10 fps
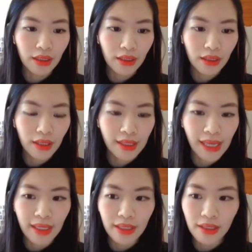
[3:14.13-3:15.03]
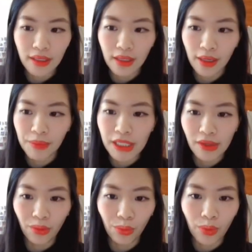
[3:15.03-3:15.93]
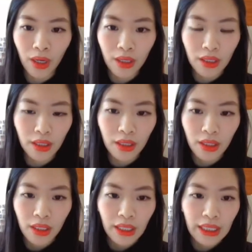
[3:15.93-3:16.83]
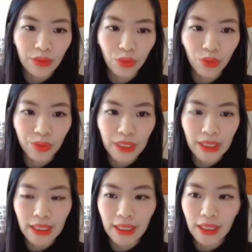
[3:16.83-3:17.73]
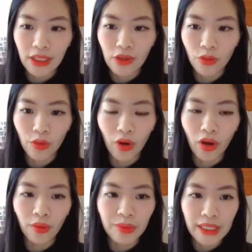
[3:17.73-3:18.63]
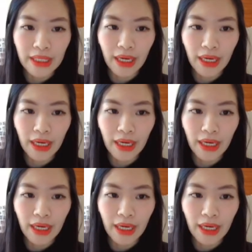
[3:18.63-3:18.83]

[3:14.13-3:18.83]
assigned a piece of work. It will all be